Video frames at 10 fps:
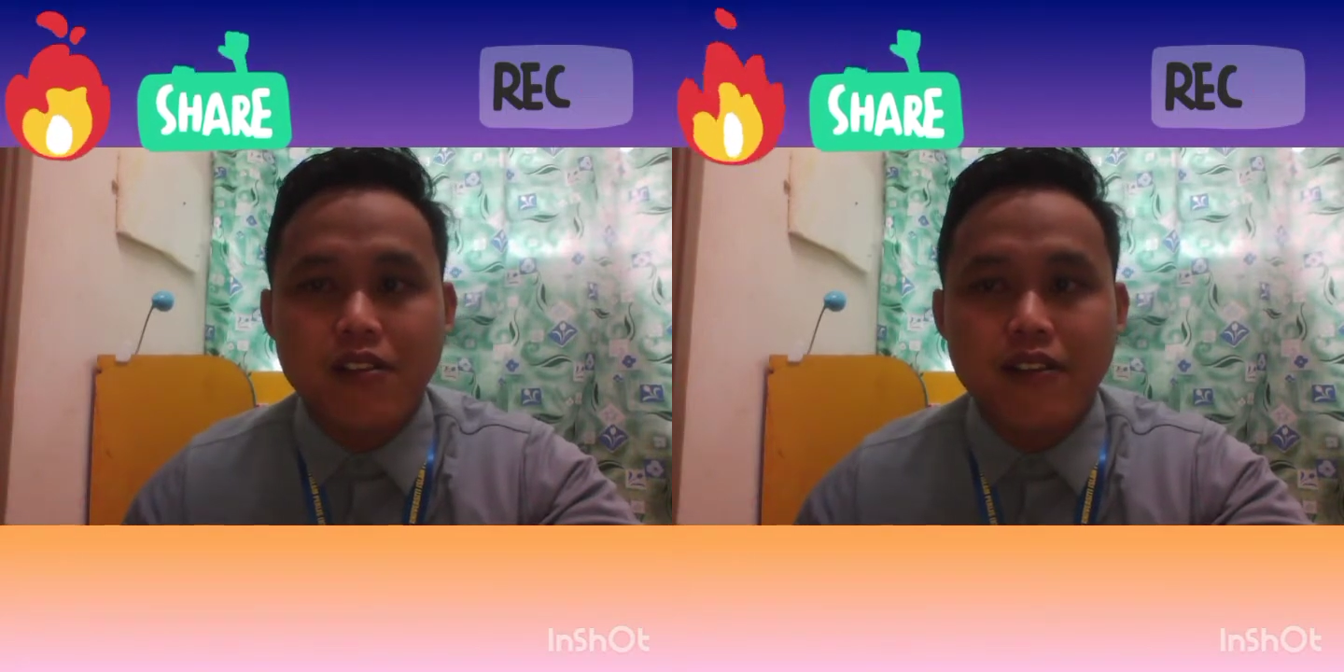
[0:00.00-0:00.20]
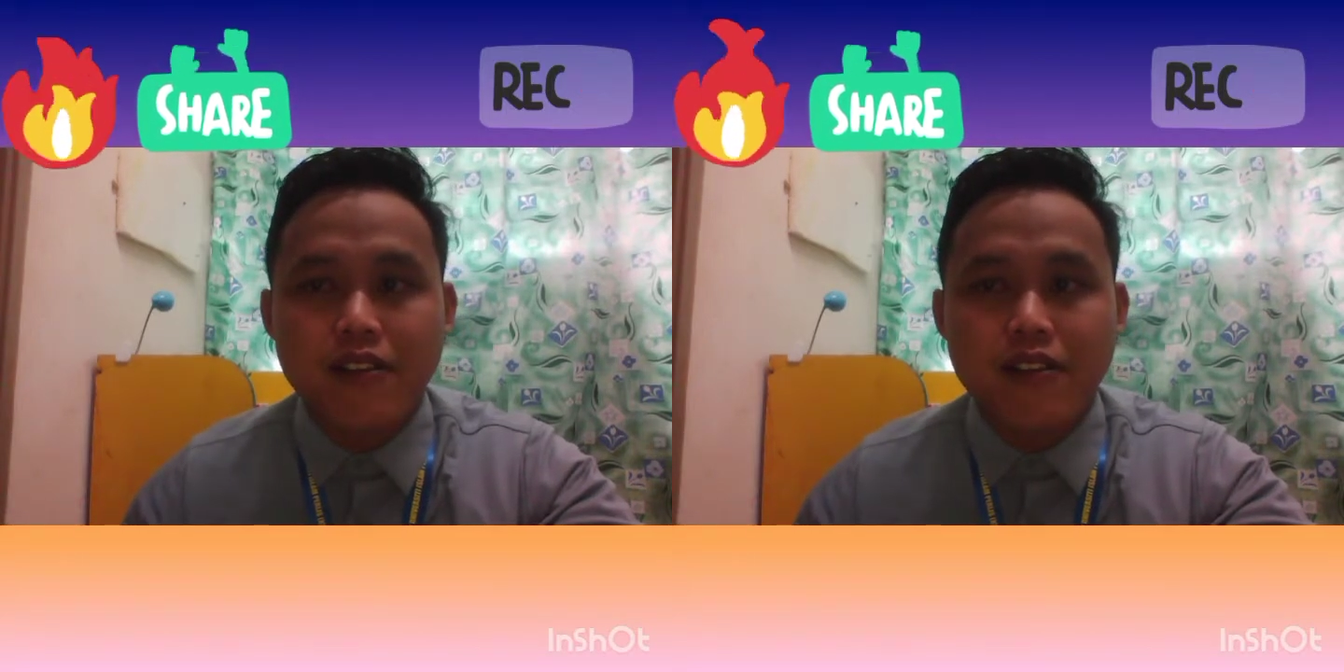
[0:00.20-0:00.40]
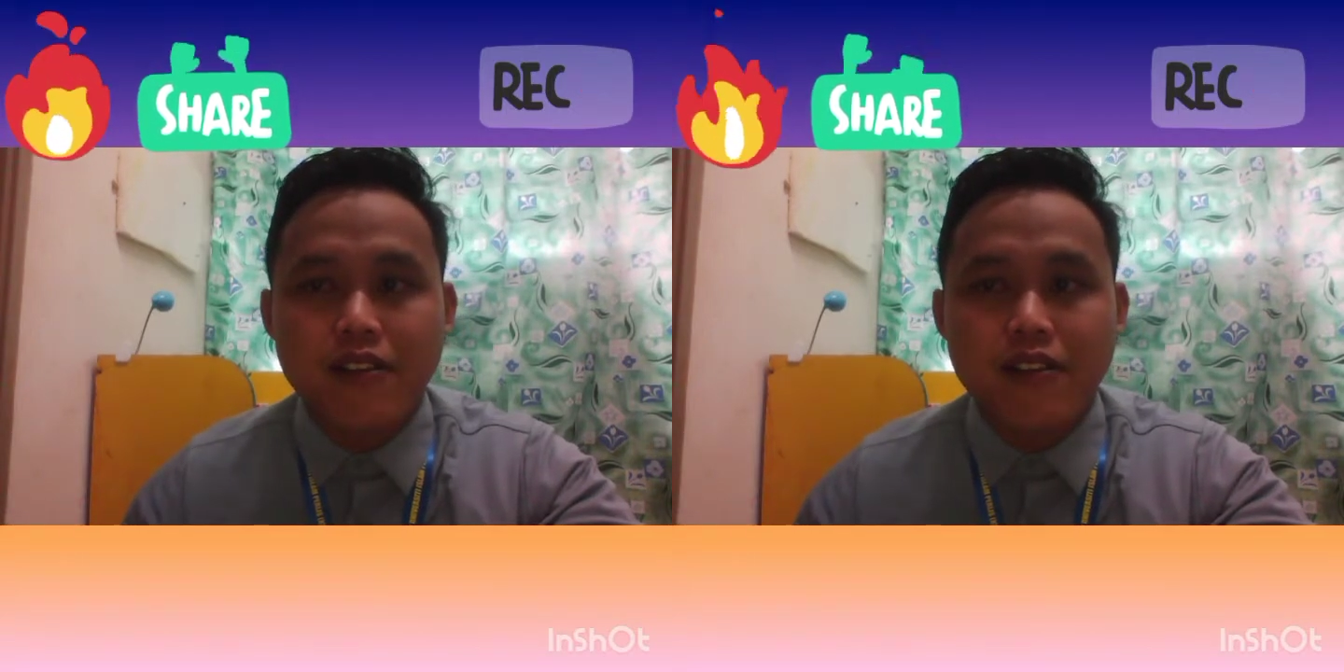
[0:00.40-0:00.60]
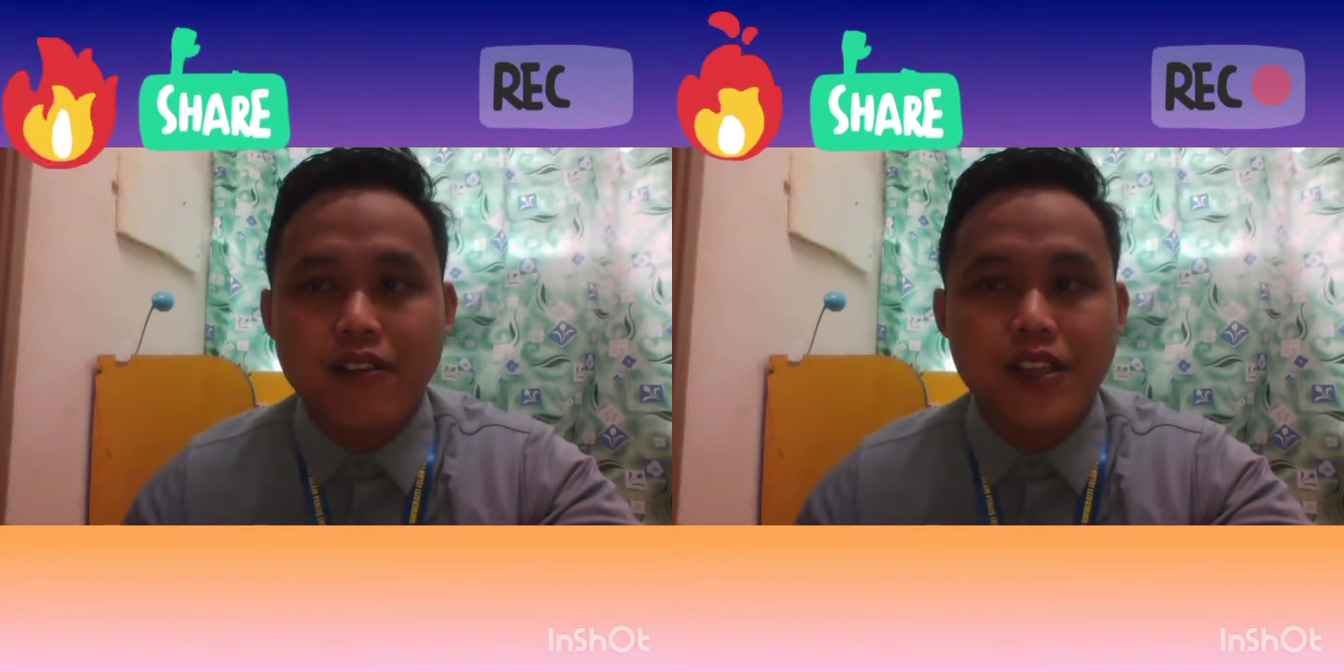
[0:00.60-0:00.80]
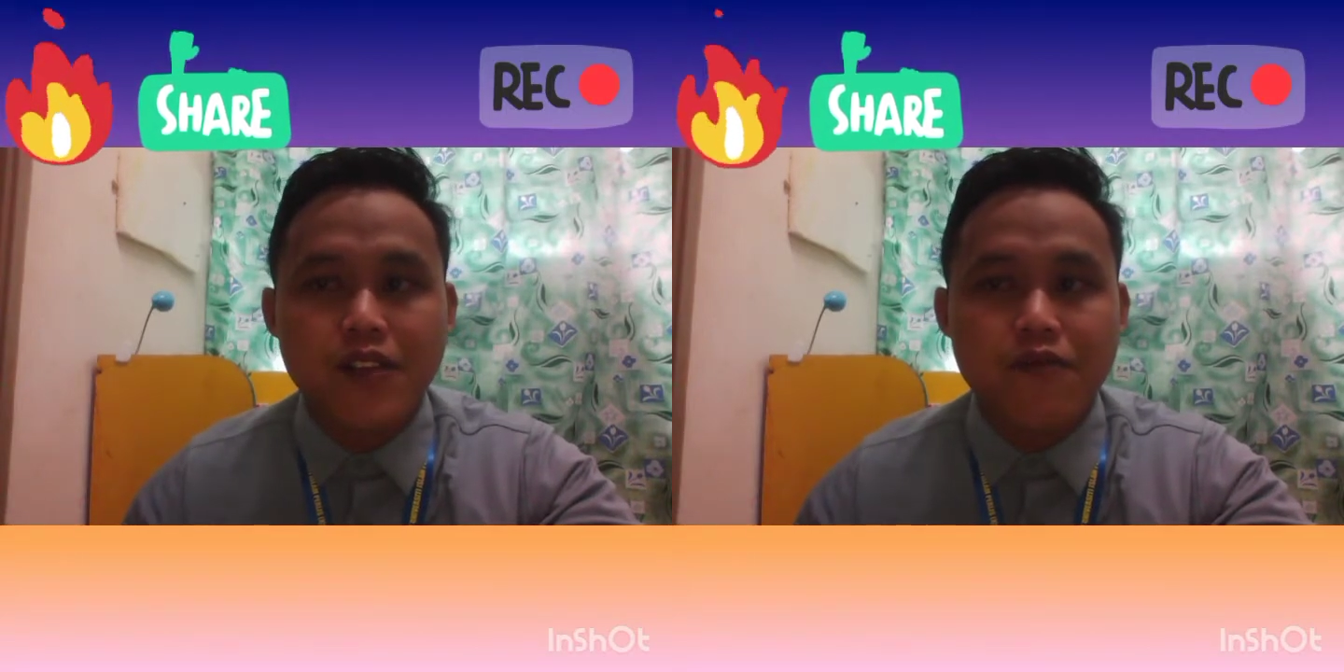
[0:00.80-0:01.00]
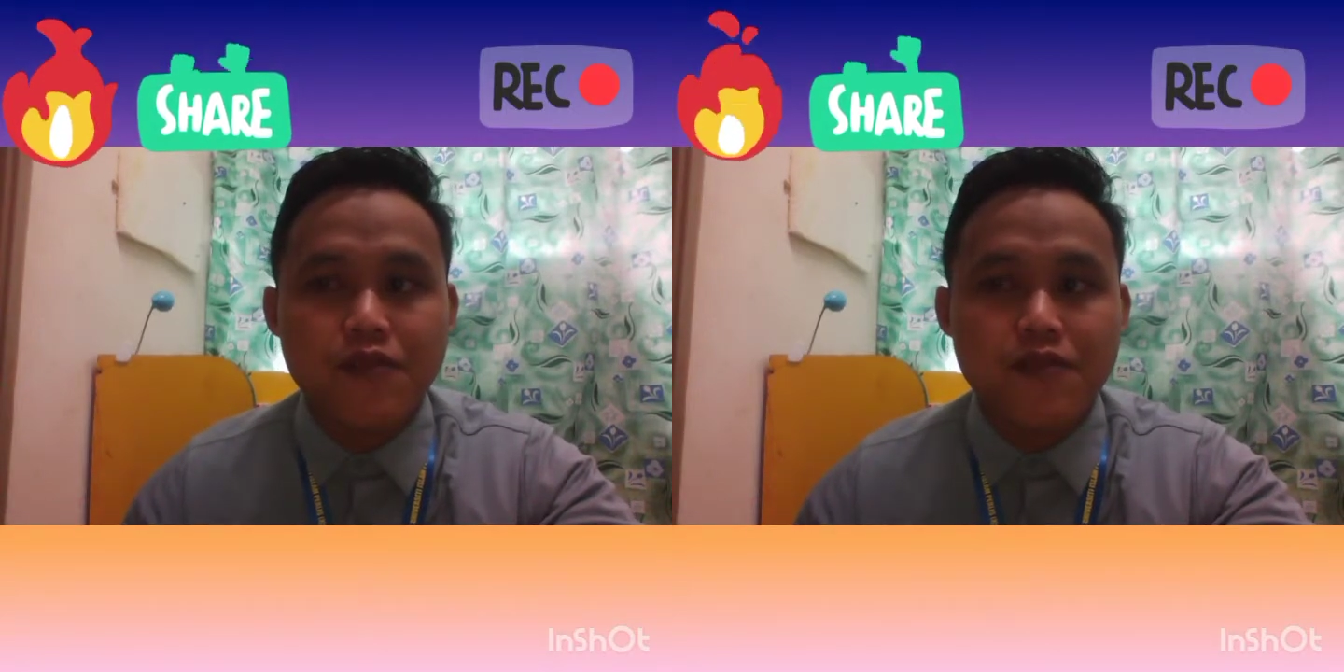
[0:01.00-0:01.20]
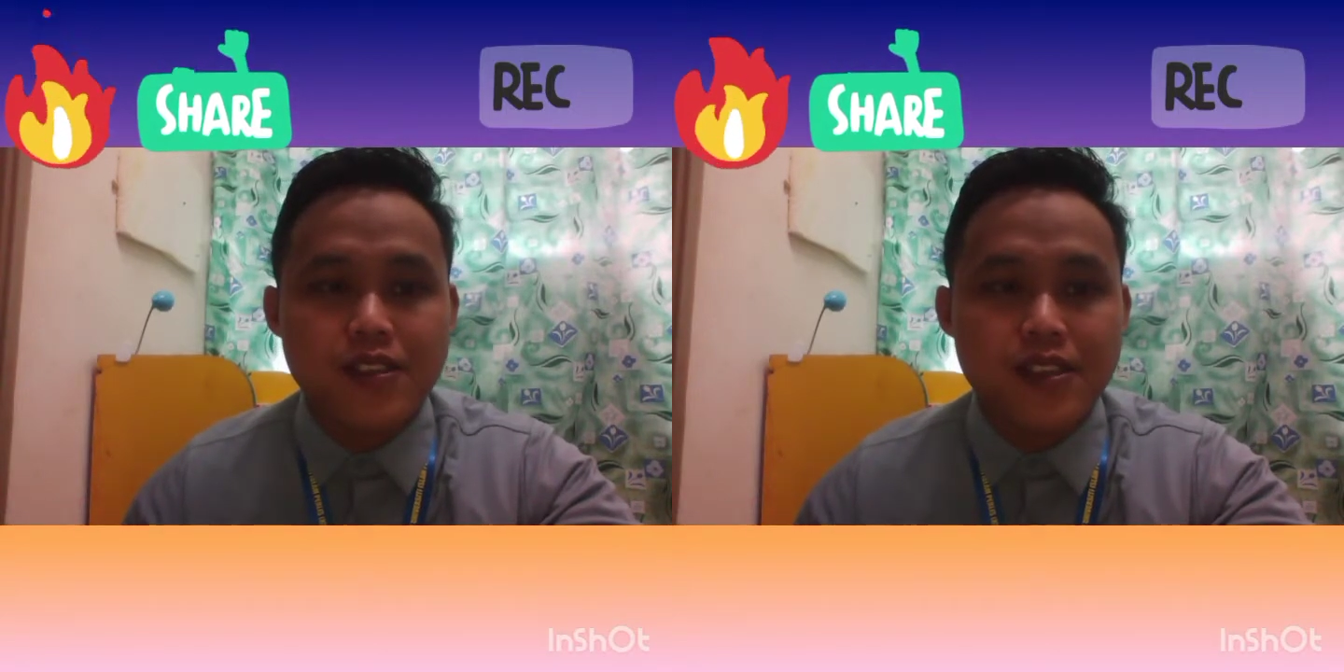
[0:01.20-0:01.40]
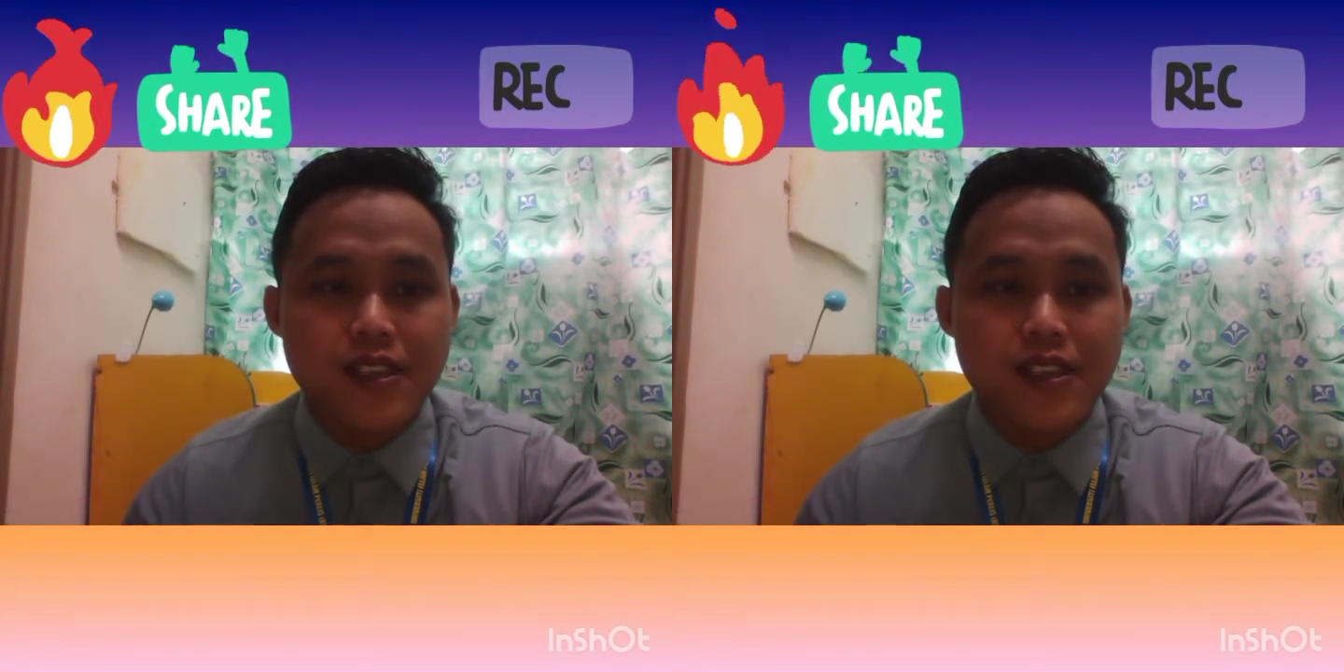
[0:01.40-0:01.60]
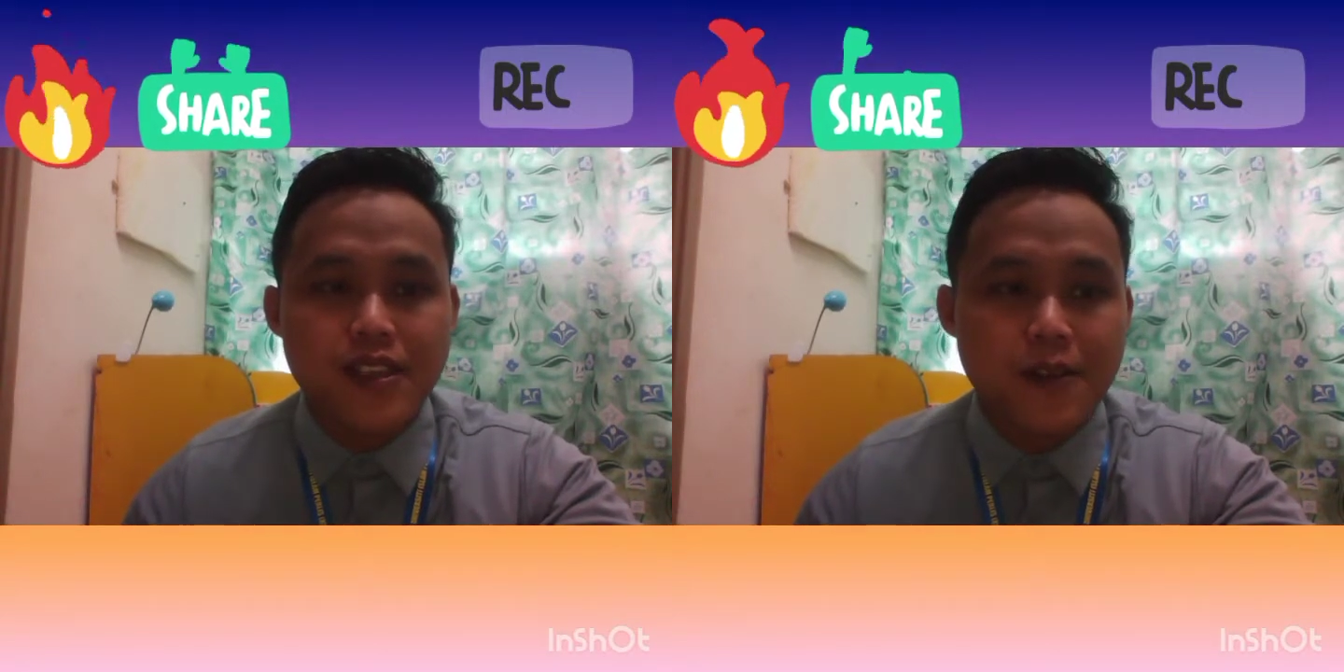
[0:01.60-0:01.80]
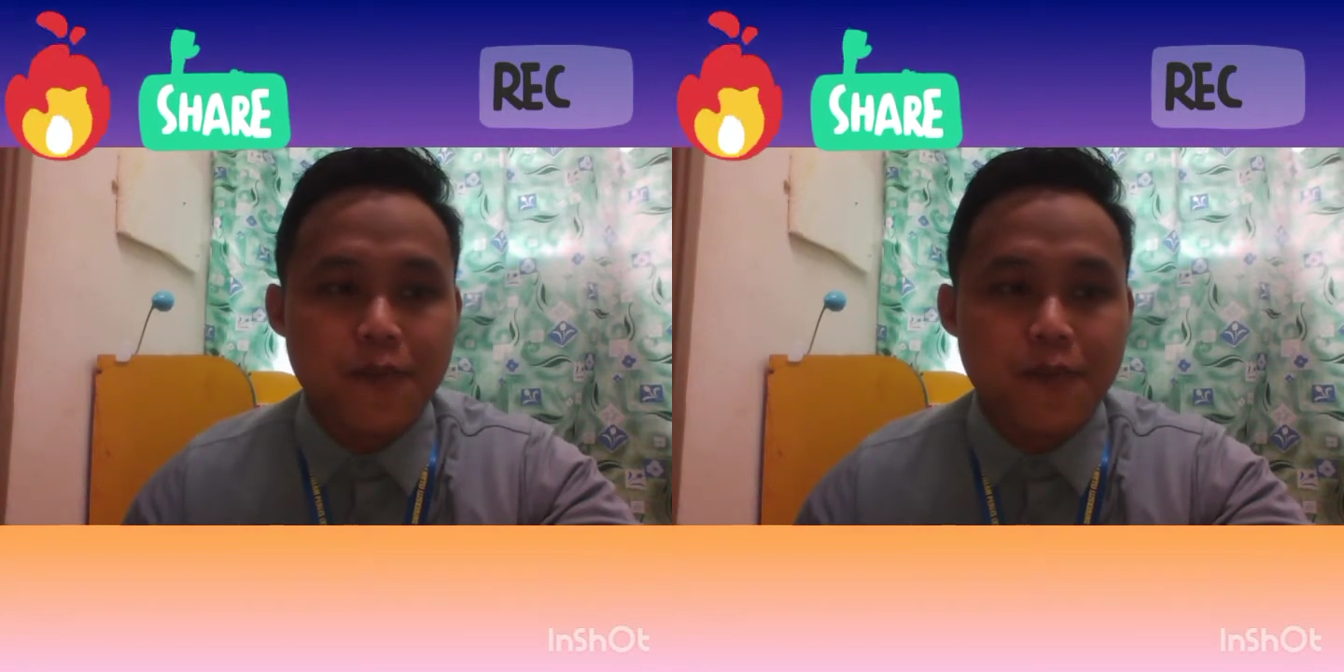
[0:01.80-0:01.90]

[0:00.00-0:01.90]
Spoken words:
Law Act of 1956.